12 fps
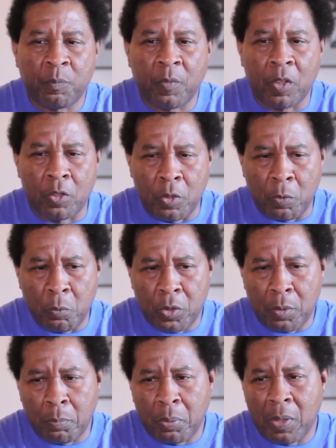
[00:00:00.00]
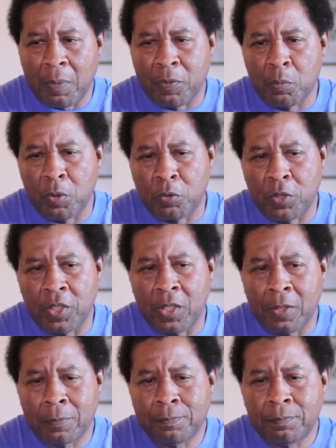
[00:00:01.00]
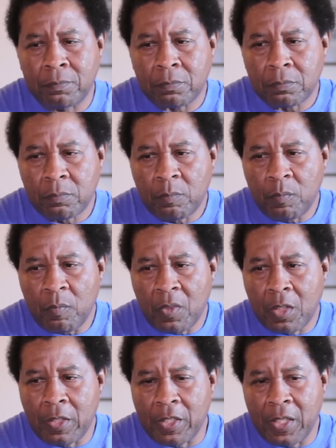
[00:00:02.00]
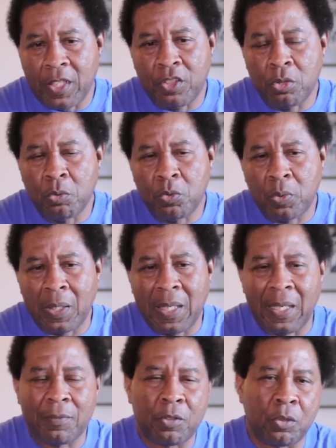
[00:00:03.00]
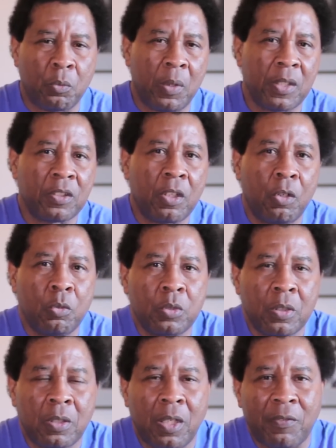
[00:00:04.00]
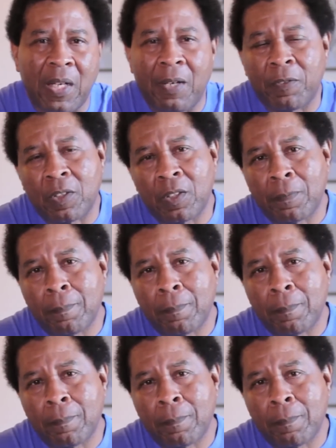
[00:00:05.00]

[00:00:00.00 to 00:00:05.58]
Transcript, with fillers: So real profitable to them. Now he had two tribes on the west coast of Africa,